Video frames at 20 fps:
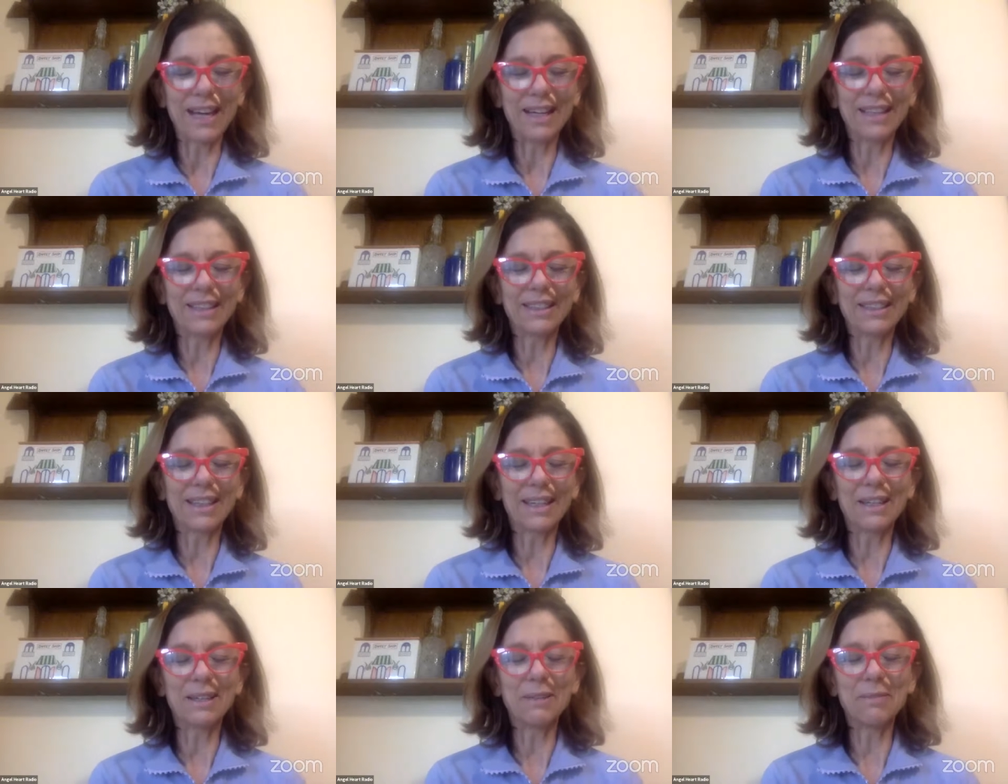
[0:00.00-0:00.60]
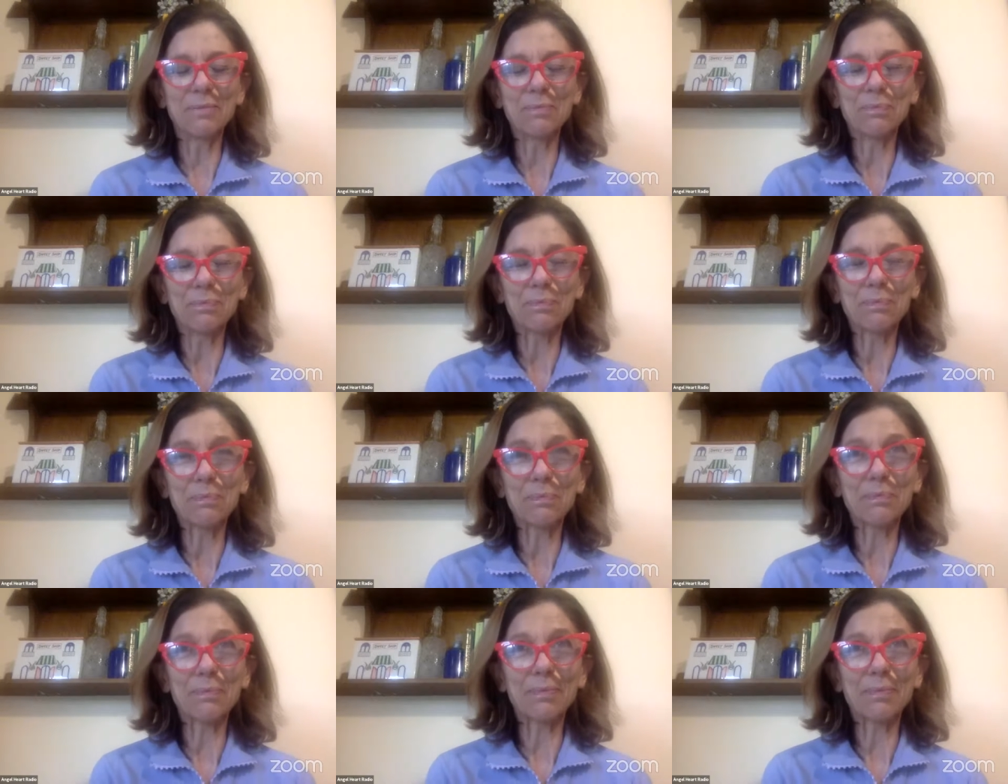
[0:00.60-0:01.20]
And
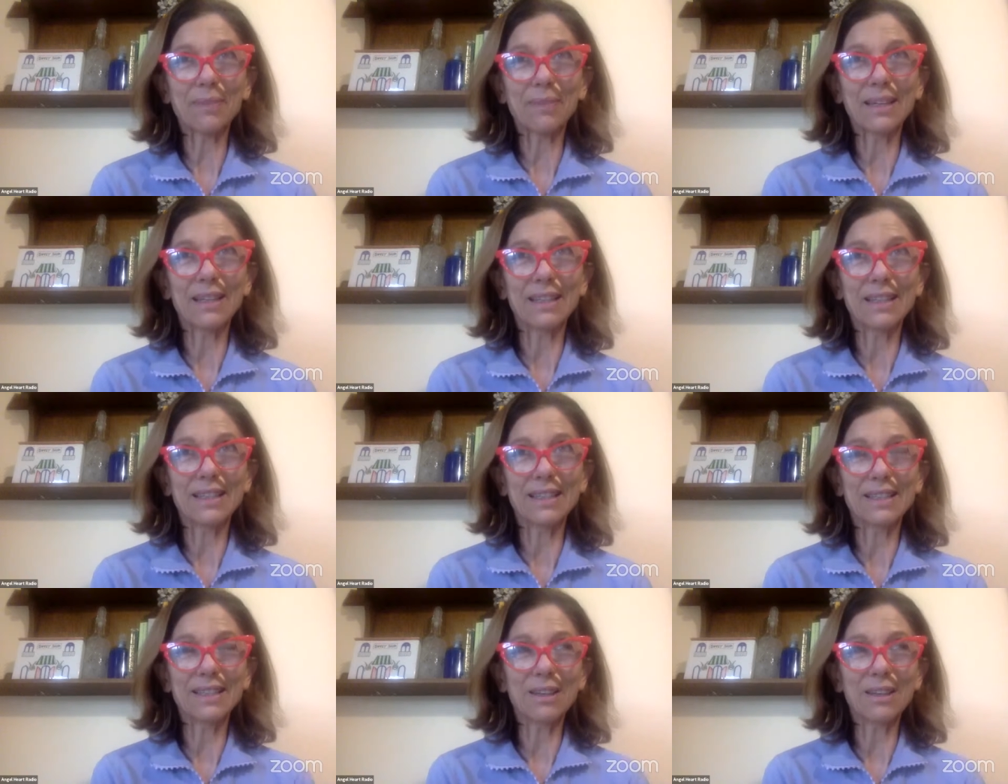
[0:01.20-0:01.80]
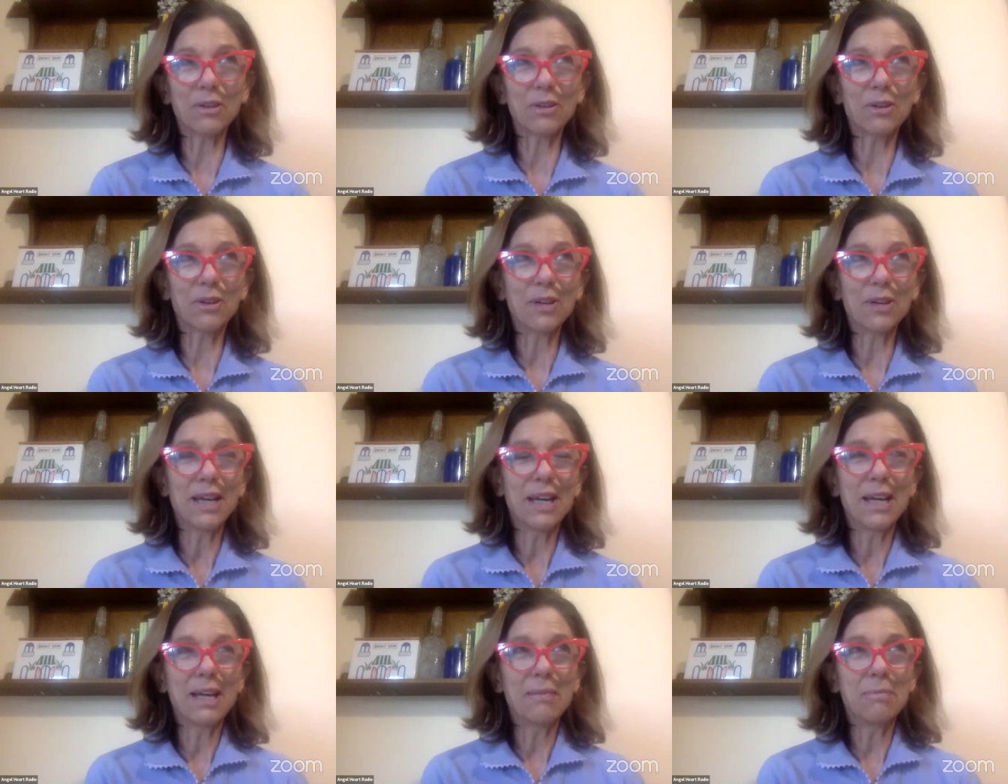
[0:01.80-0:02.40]
so
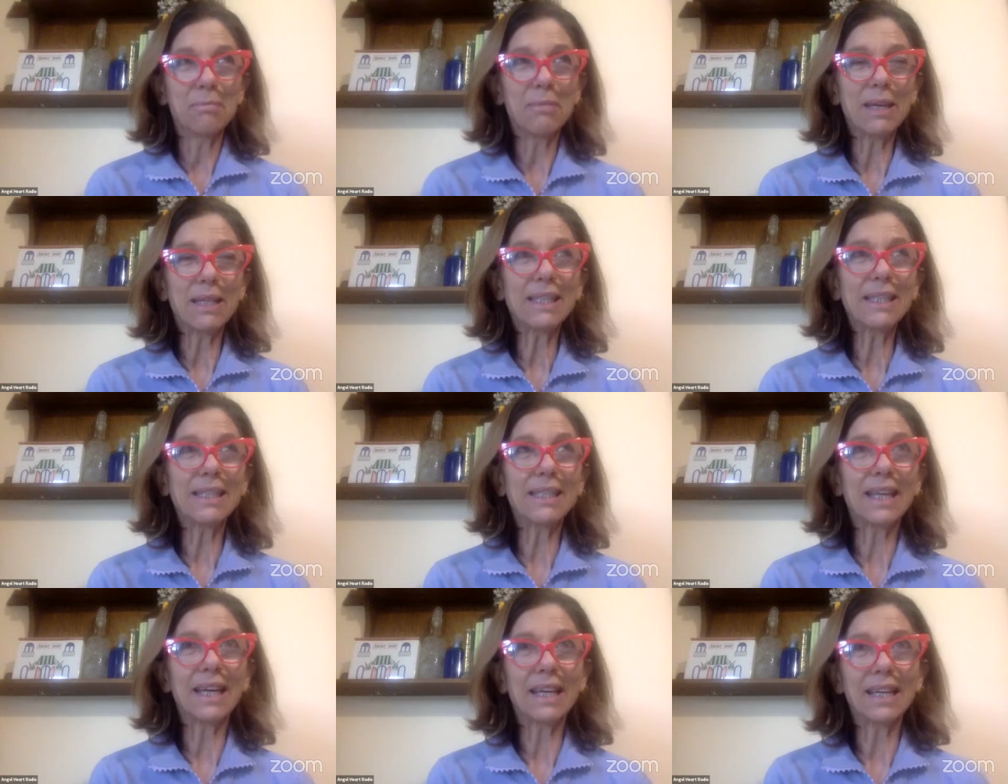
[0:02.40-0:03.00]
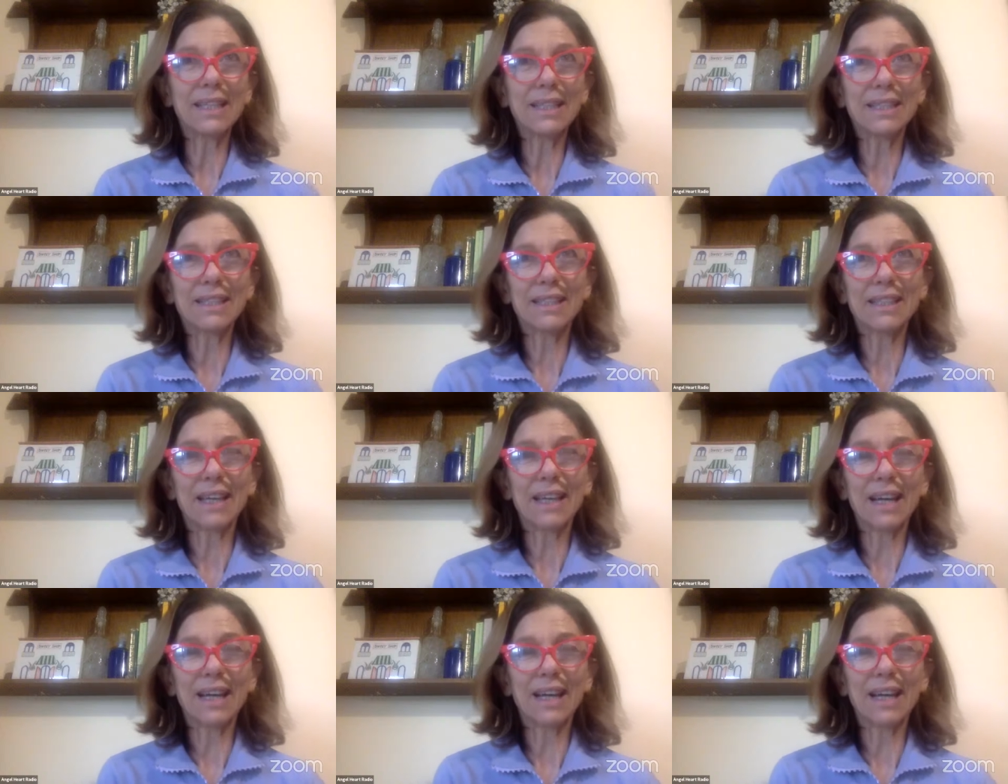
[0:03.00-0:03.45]
meditate